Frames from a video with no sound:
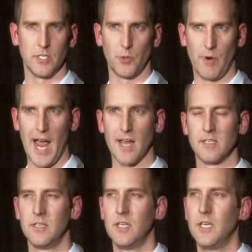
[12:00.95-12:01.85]
in a rat.
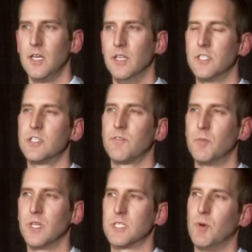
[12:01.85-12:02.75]
And this is from
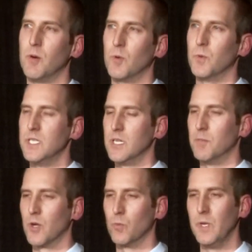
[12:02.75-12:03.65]
an experiment we did
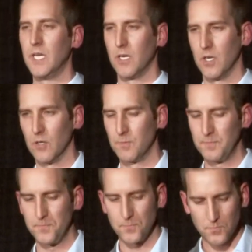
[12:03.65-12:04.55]
about a week ago.
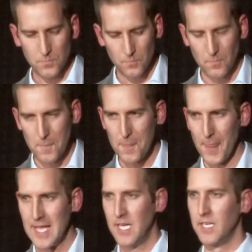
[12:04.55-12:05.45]

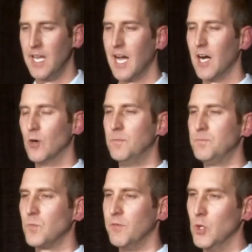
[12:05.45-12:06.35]

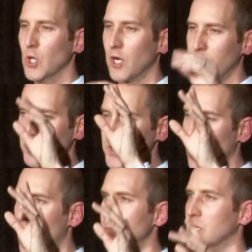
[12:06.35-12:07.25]
Now, if you look from the
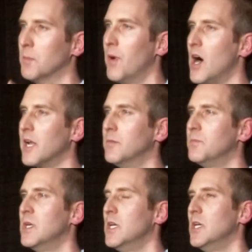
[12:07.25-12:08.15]
top to the bottom,
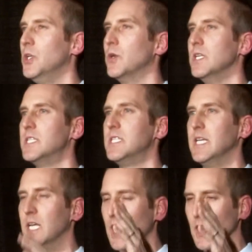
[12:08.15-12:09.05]
you can
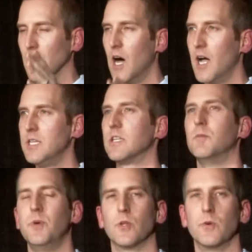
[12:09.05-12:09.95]
see lines of
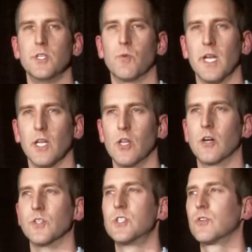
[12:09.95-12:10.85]
capillaries running
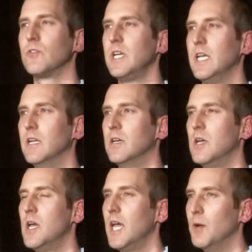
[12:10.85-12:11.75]
along the screen.
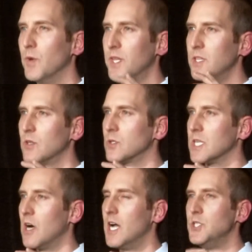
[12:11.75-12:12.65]
And within those
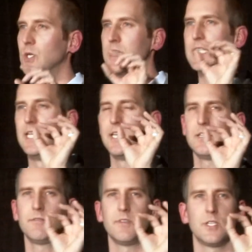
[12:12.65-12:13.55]
lines, you can see
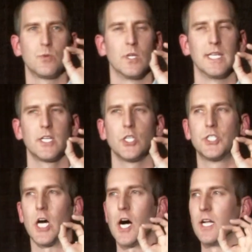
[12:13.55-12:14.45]
individual little
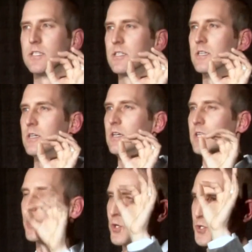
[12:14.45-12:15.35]
dots
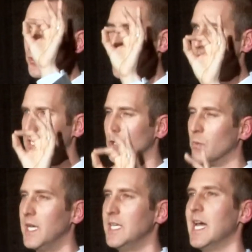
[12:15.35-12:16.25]
that are tracing their
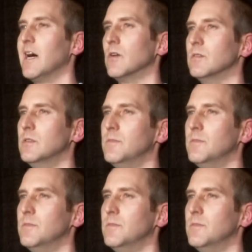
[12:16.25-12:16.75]
way down.